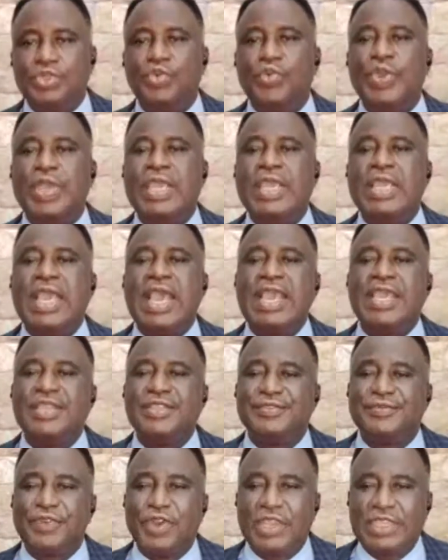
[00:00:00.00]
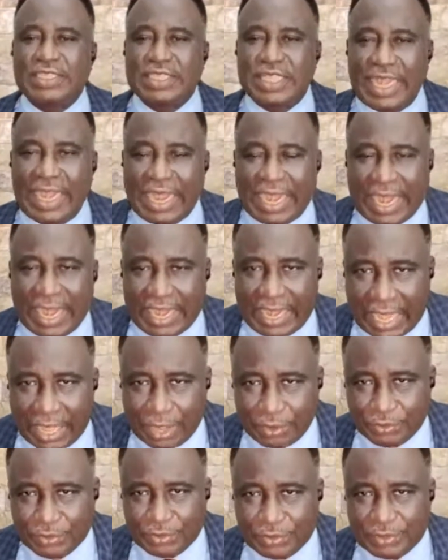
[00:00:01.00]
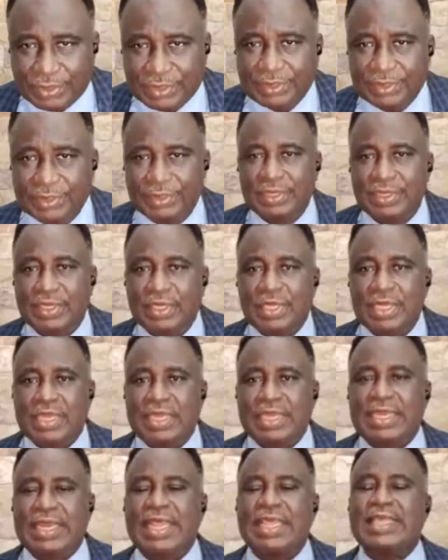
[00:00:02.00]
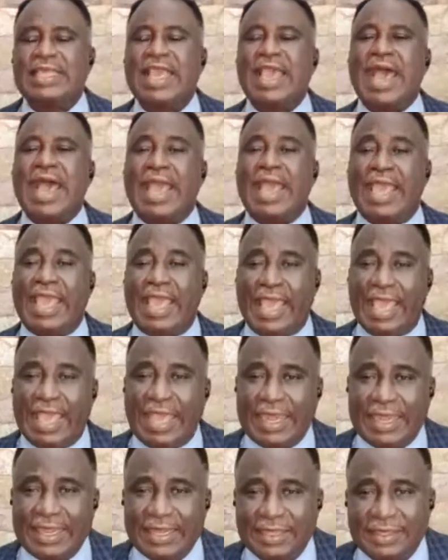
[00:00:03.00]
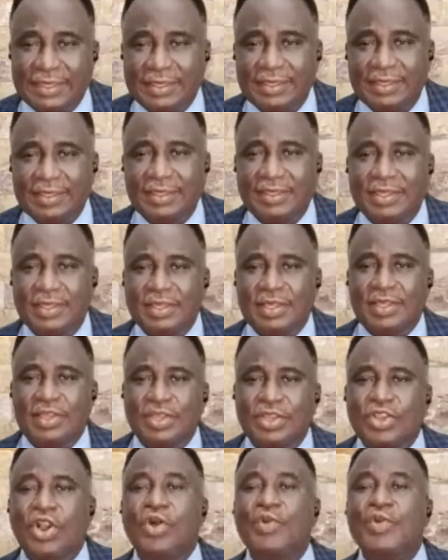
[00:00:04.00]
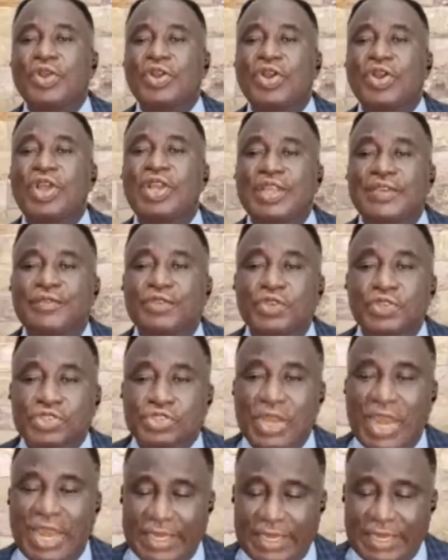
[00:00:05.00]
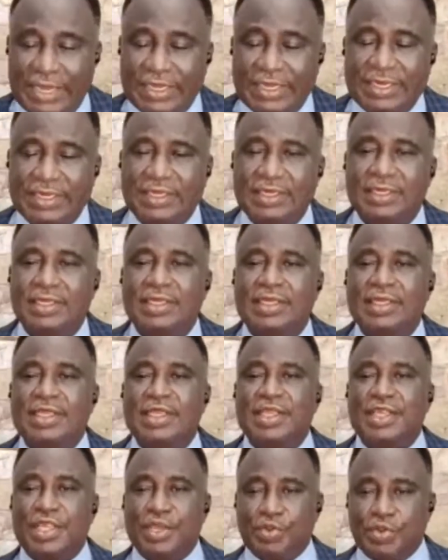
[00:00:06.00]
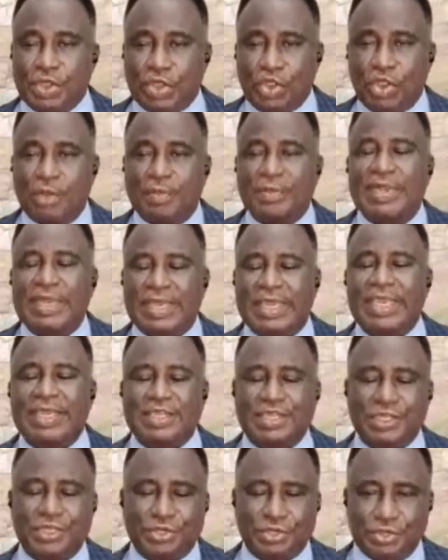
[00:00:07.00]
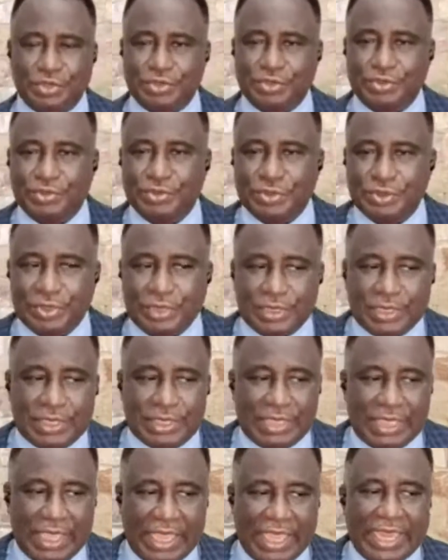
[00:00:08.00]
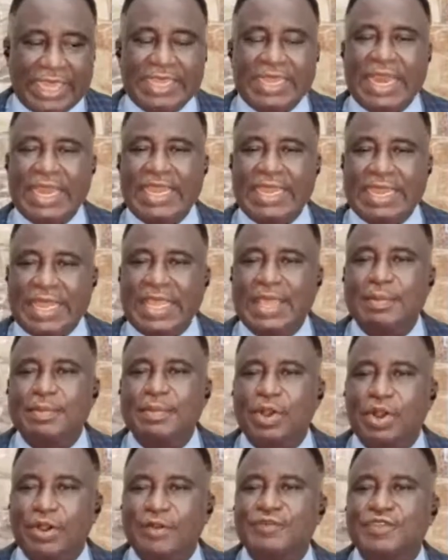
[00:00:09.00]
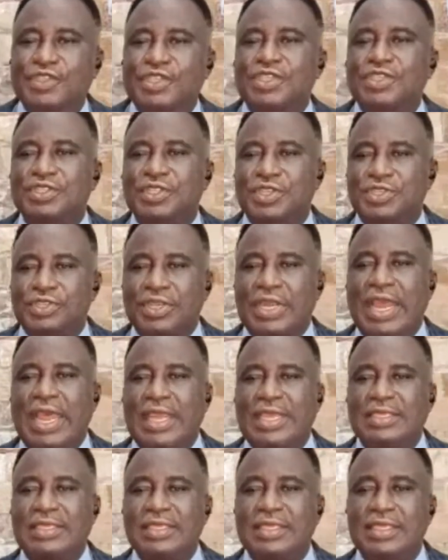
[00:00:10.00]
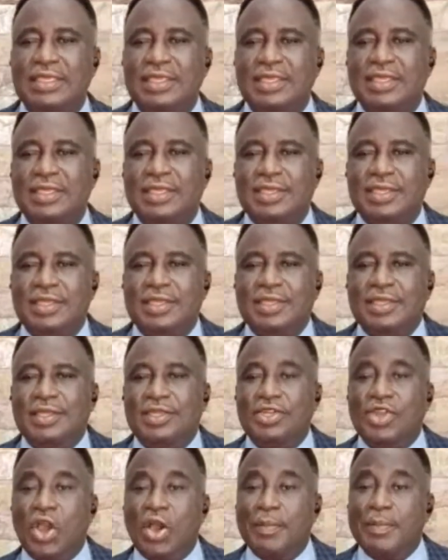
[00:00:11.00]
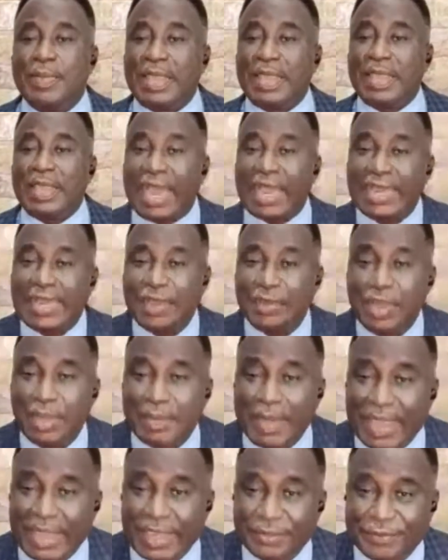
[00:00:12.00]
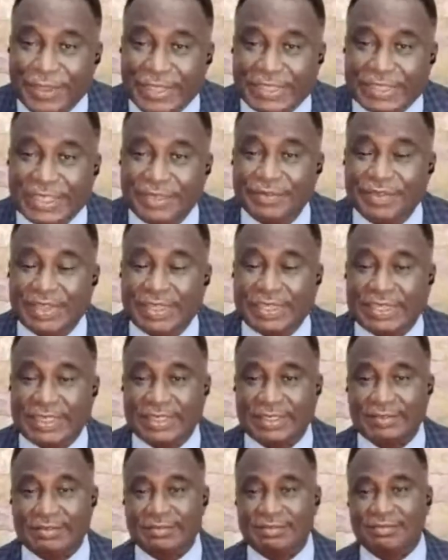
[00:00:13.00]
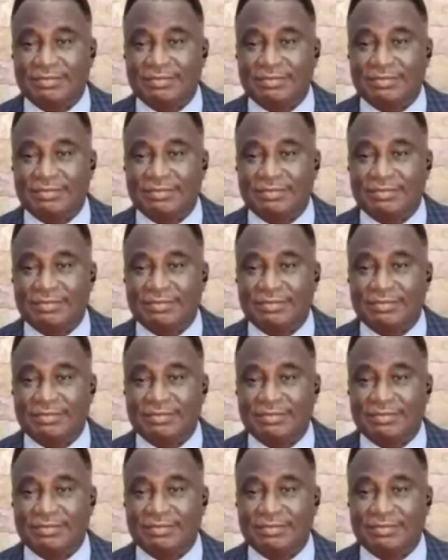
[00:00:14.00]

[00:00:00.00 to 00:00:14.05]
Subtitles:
You will hear his voice clear and loud. The year ahead, God will not leave you stranded. He will communicate it to you in the name of Jesus Christ. Don't be carried away by the festivity.